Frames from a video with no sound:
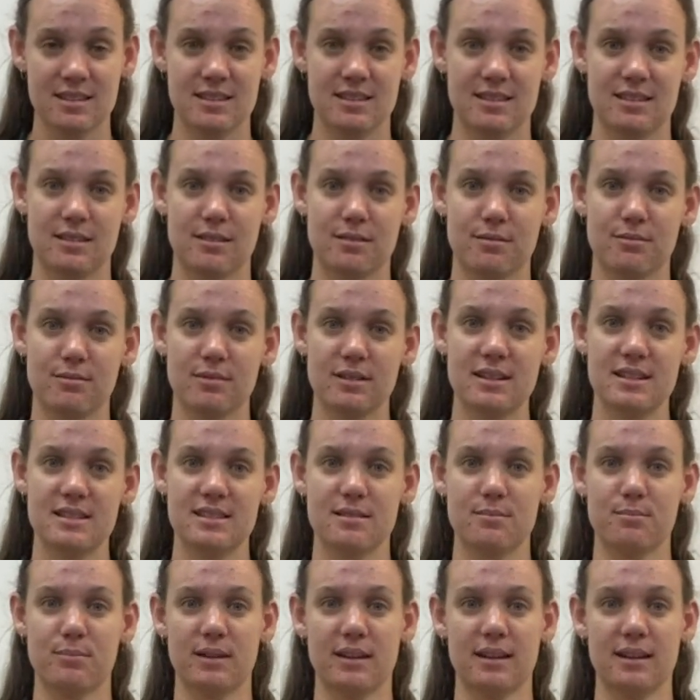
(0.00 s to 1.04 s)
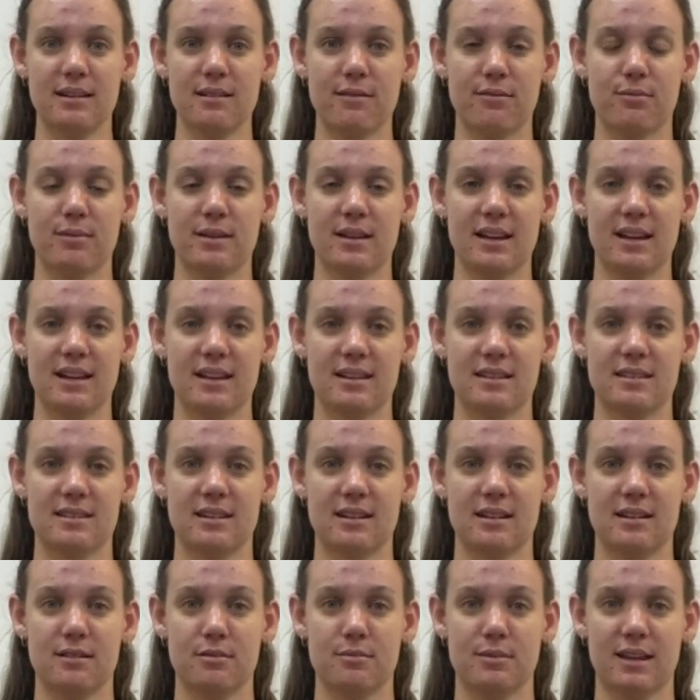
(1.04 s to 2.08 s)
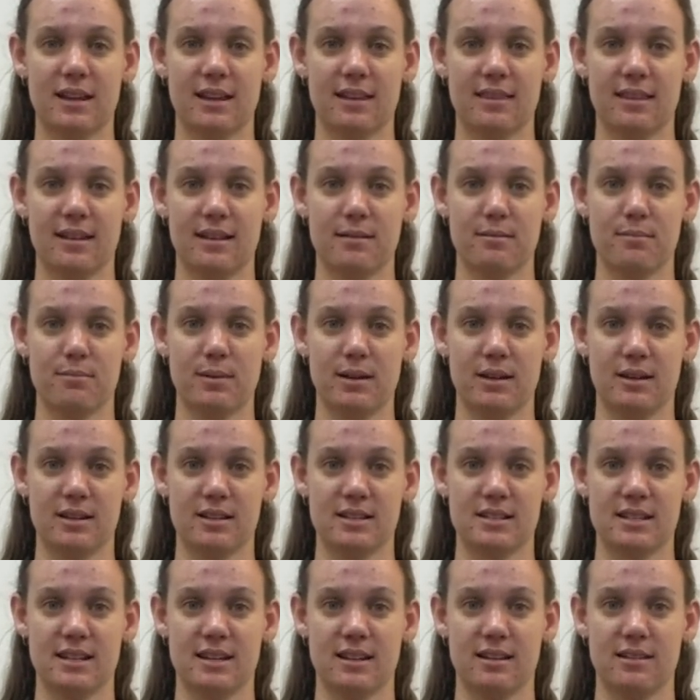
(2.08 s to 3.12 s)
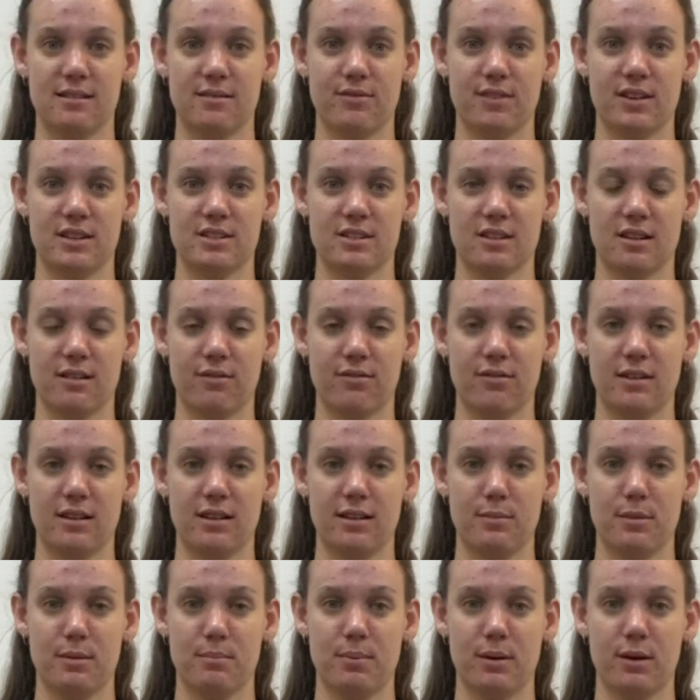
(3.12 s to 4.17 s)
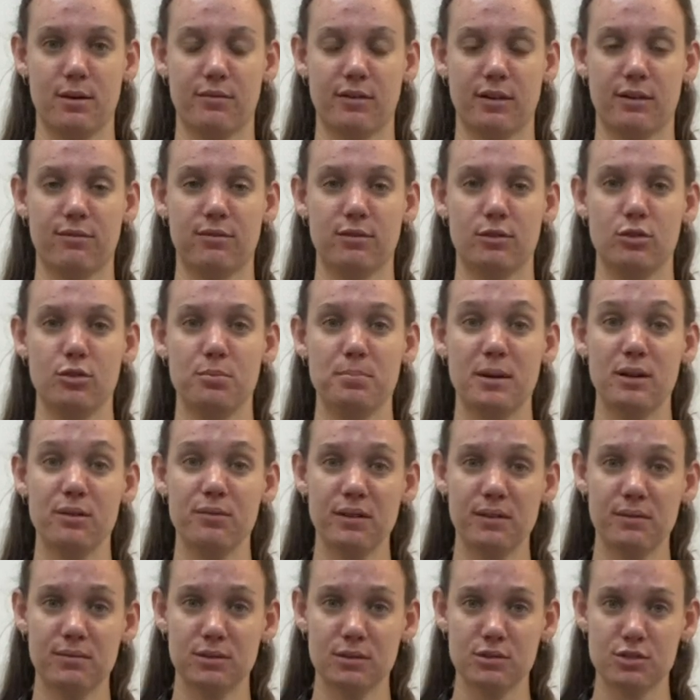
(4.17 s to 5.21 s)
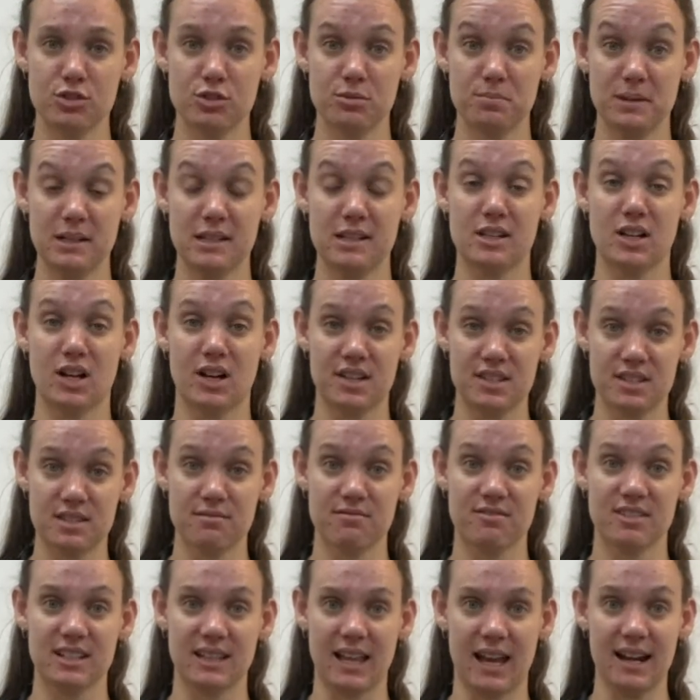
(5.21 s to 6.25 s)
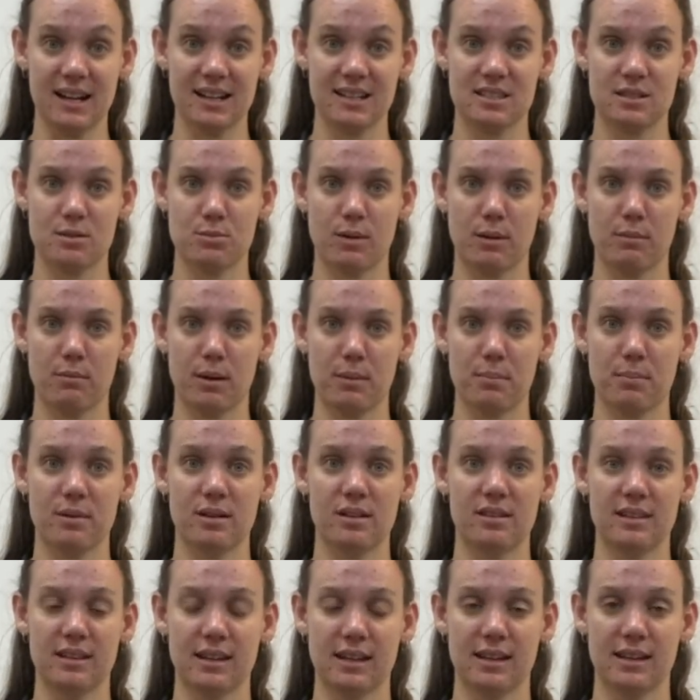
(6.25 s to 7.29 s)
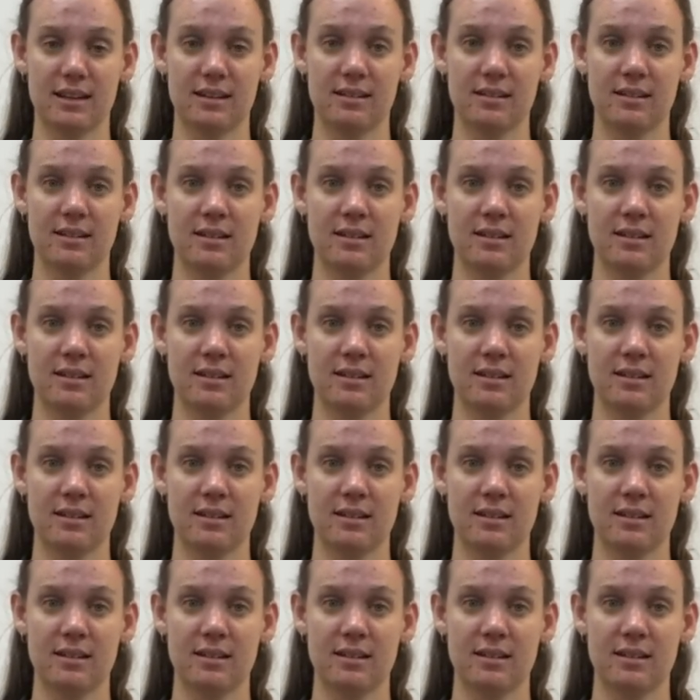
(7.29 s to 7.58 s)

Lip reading: So the reason being, if we exhale, we get that bearing down of our diaphragm and pelvic floor. Pelvic floor should be nice and relaxed when we're breathing in.